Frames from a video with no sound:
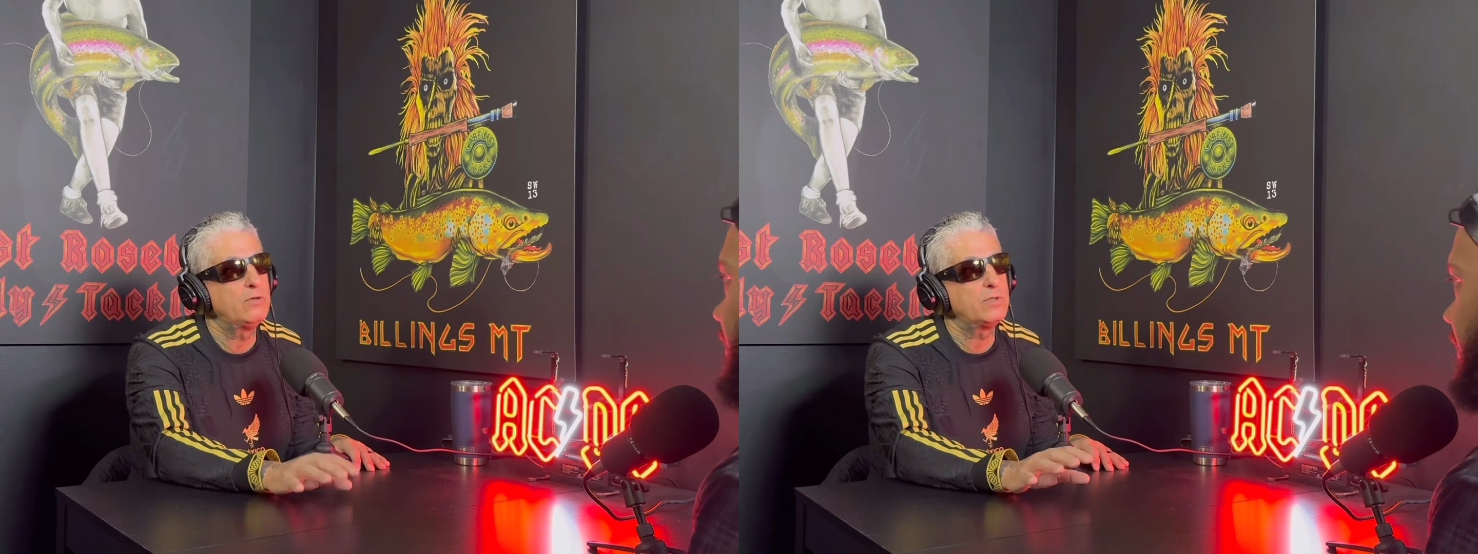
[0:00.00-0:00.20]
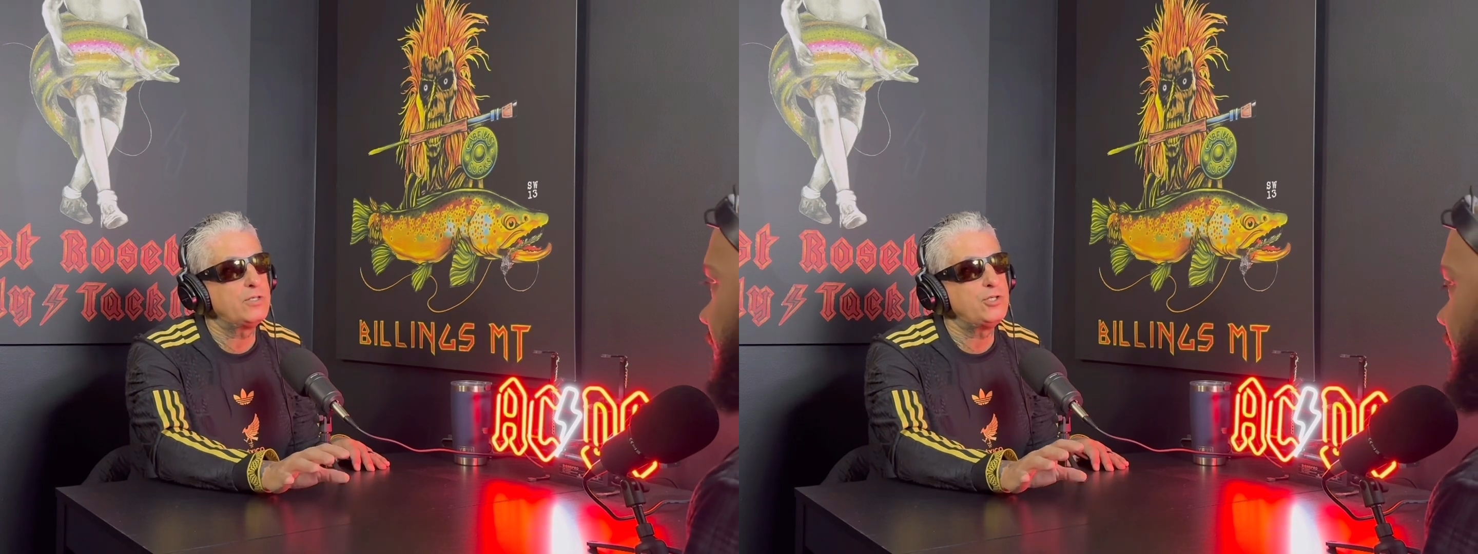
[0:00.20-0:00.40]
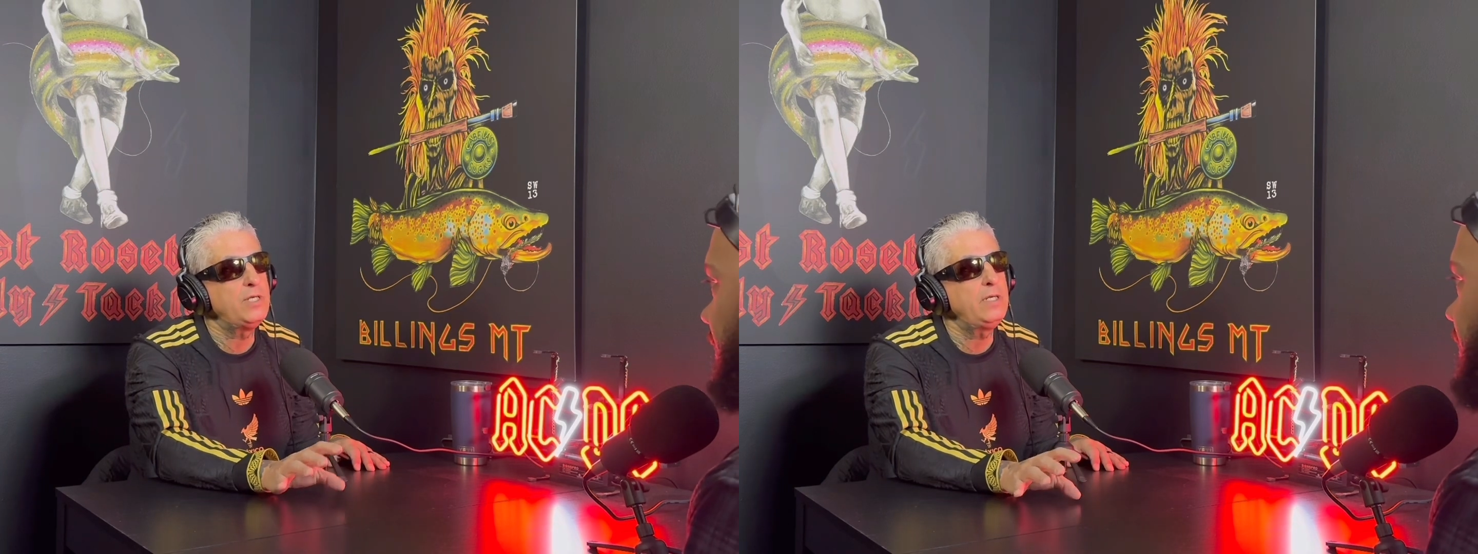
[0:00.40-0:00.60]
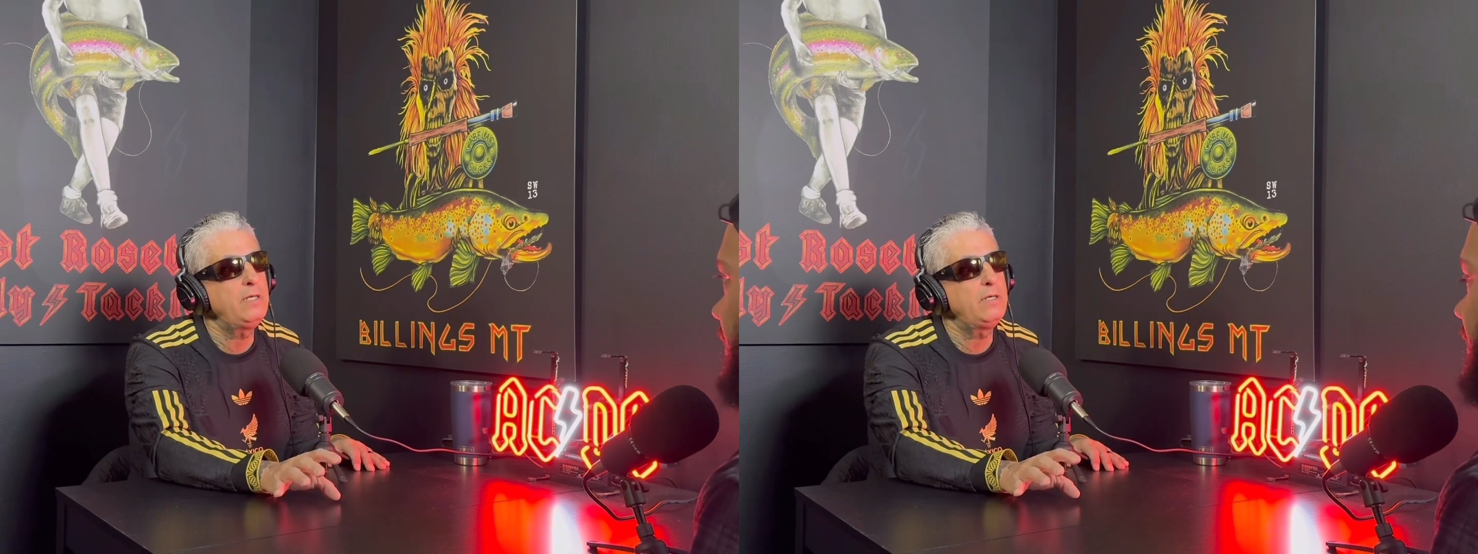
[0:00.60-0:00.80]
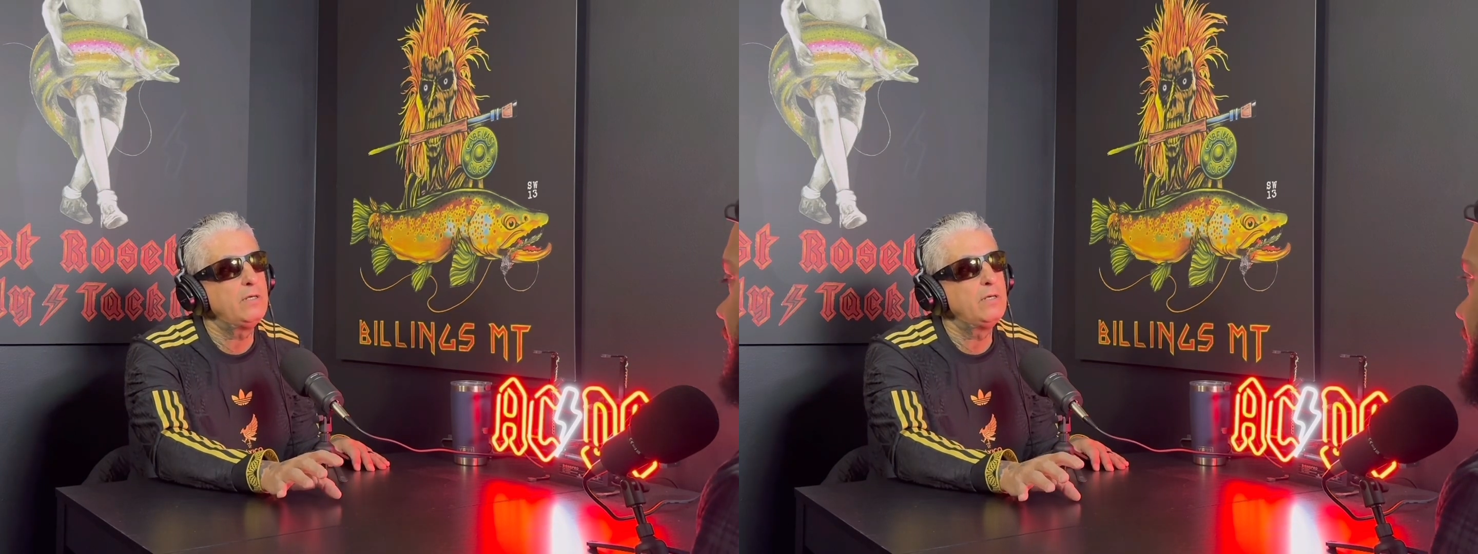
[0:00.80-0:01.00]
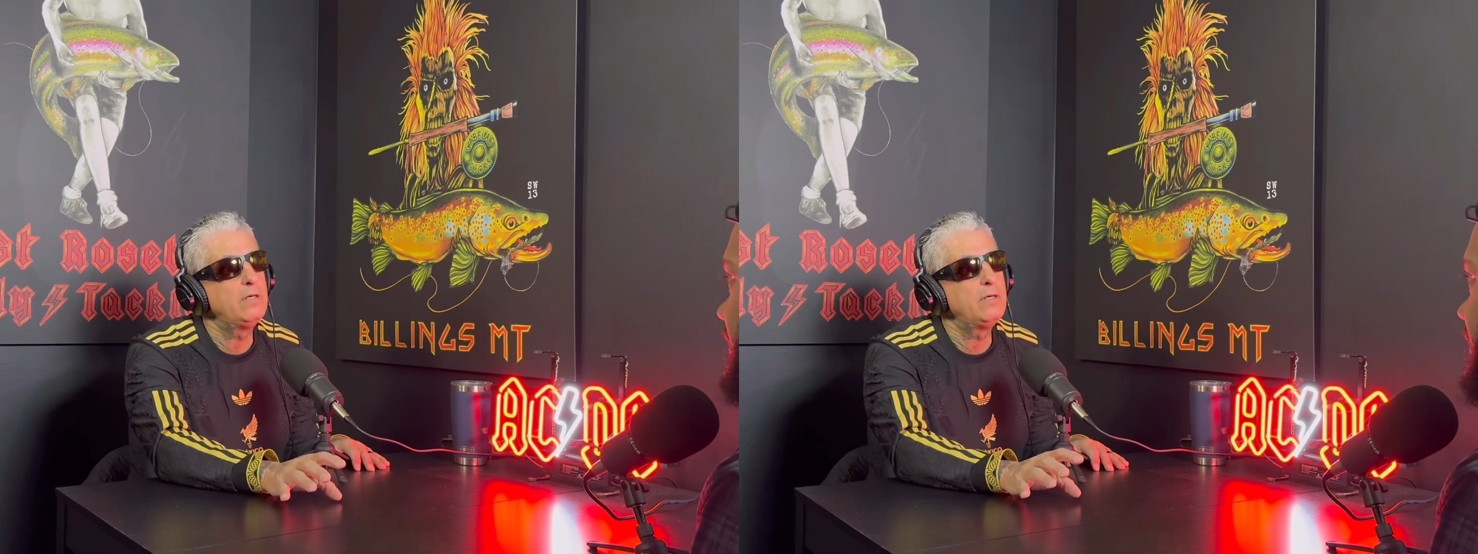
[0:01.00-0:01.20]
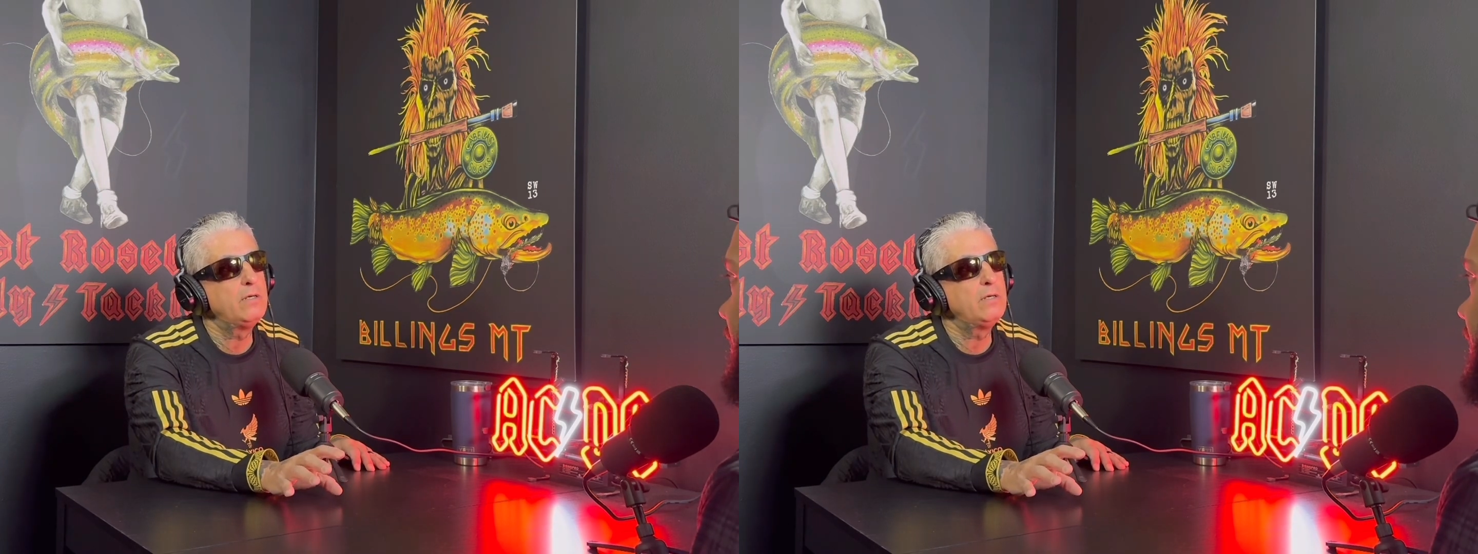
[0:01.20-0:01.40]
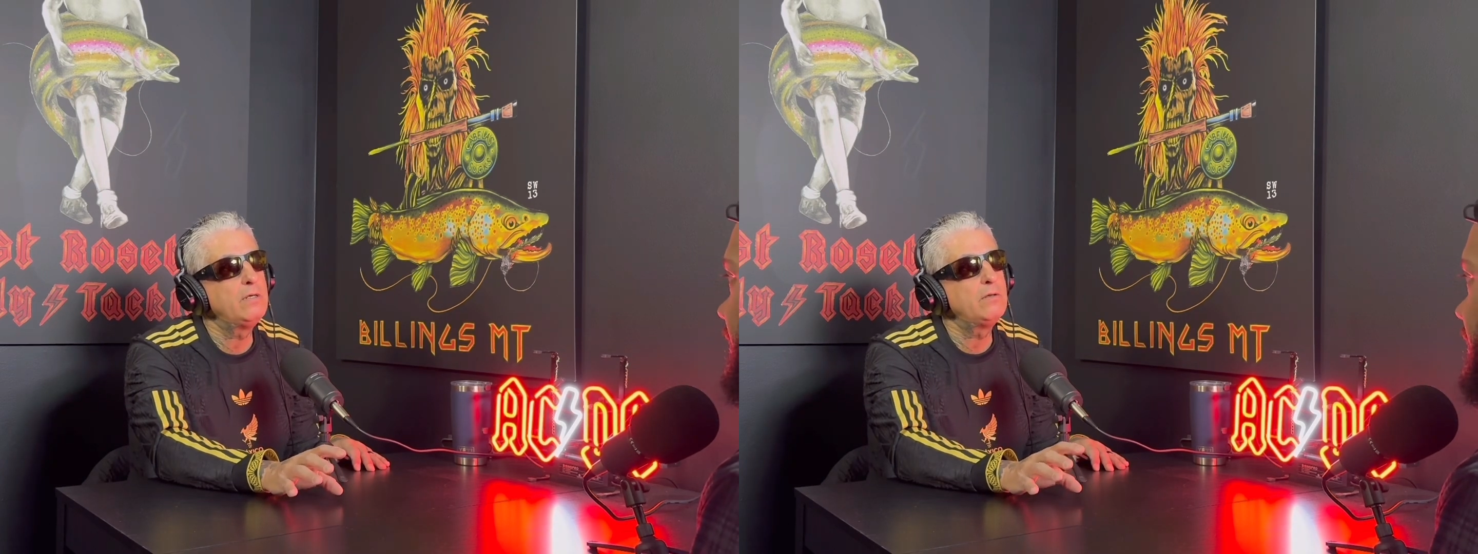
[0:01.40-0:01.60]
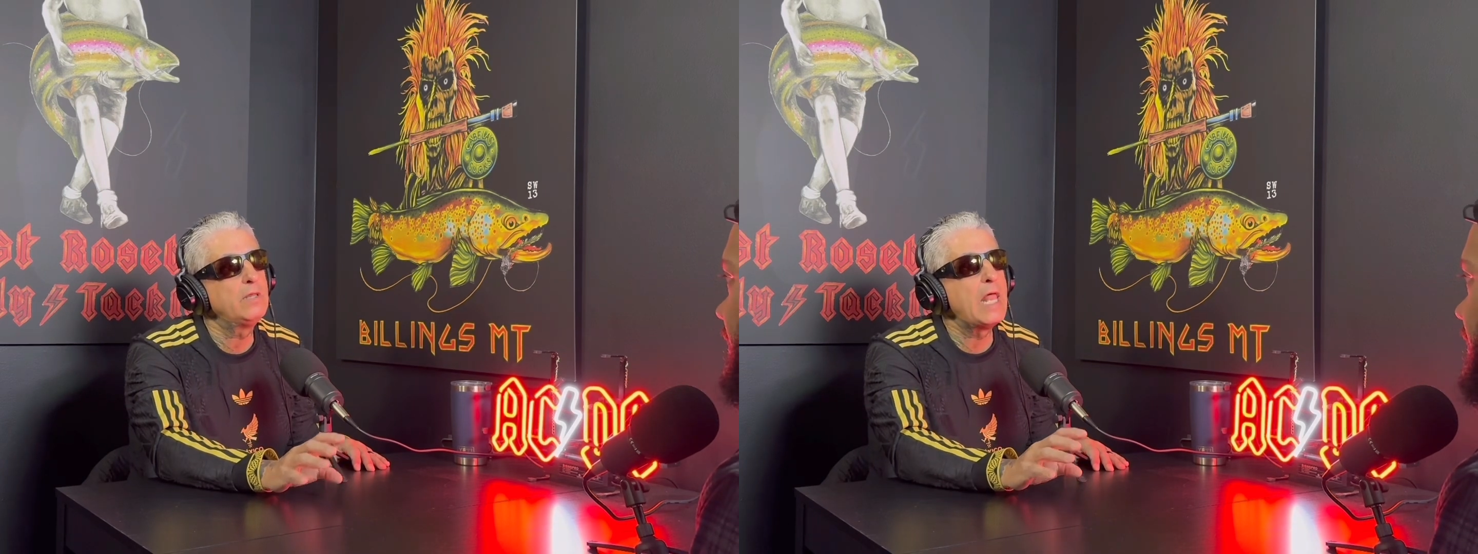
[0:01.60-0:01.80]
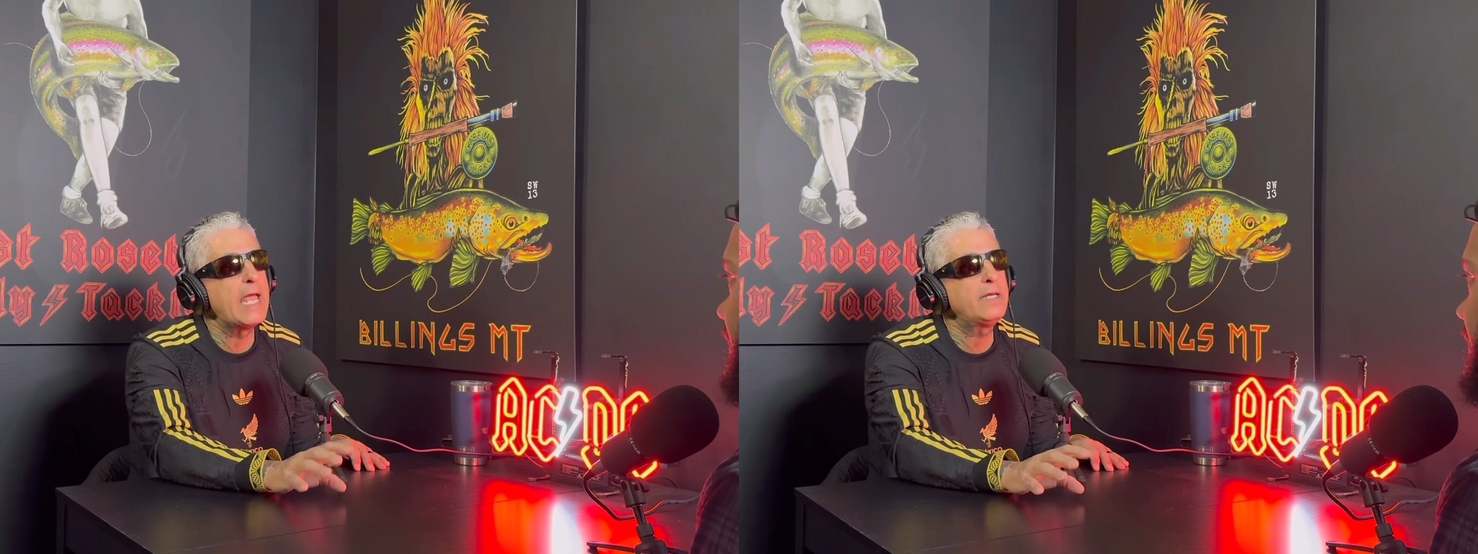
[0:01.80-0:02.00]
she
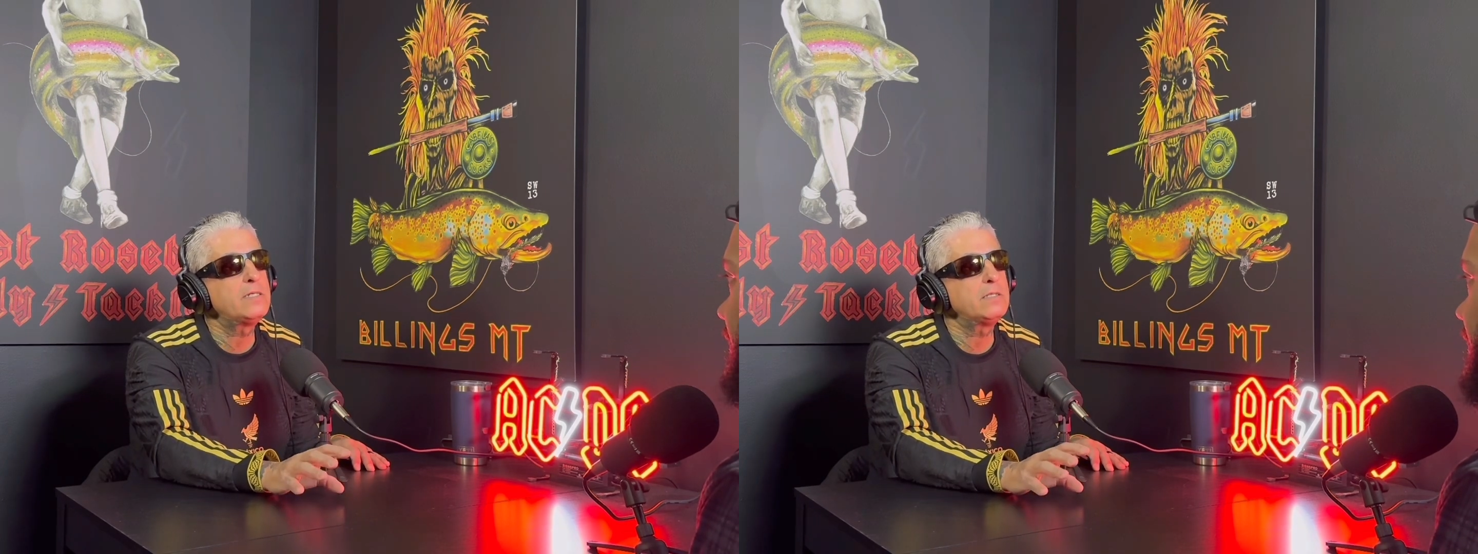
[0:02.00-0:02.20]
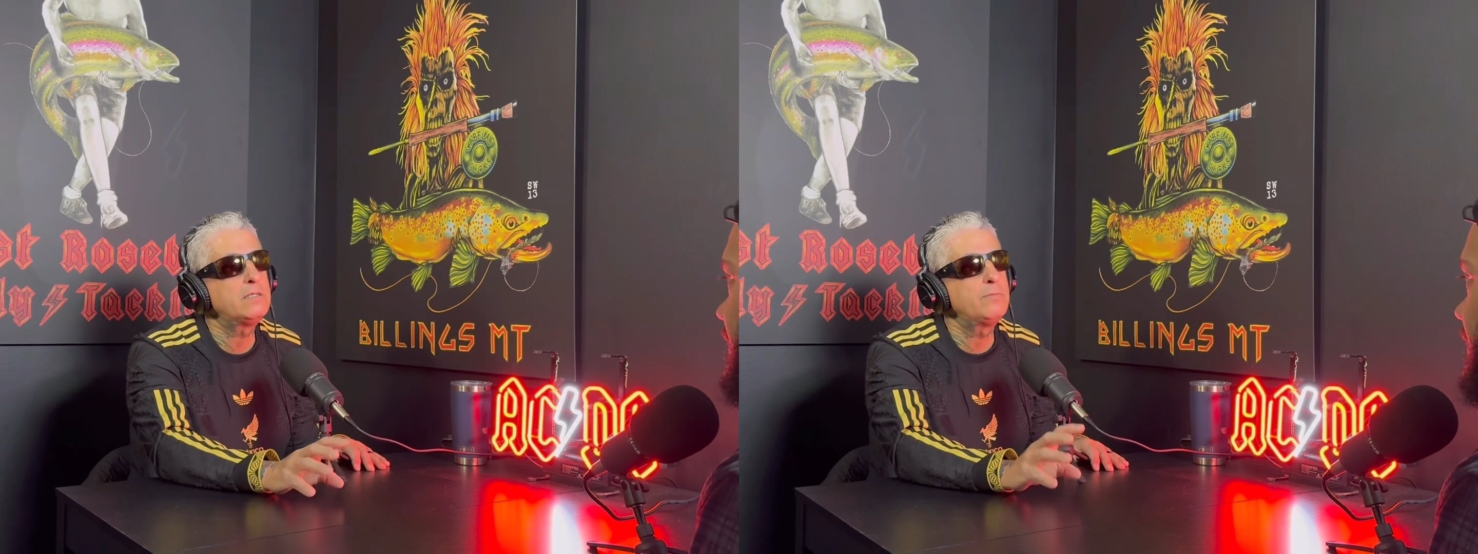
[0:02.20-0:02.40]
liked